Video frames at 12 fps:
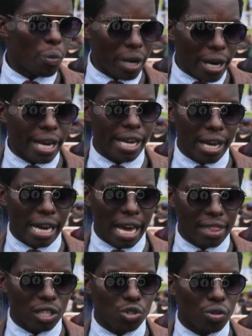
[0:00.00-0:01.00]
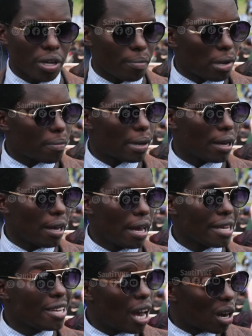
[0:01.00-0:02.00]
We are here gathered to remember
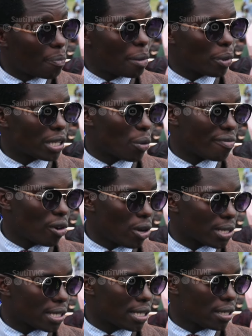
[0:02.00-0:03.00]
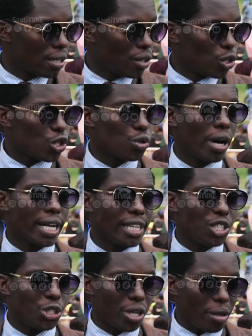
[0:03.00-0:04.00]
young people that we've lost to a
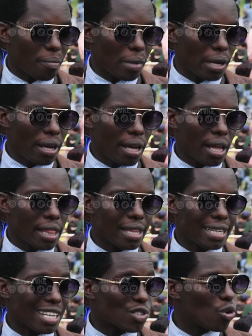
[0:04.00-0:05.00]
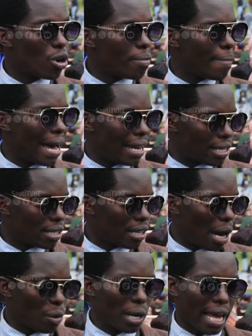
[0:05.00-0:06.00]
regime that has gone mad.
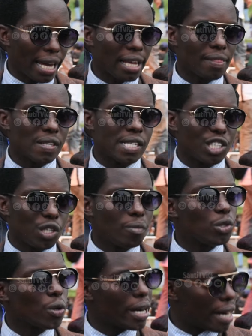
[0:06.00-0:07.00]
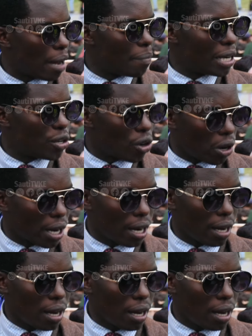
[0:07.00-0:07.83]
I would liken this regime to a rabid dog.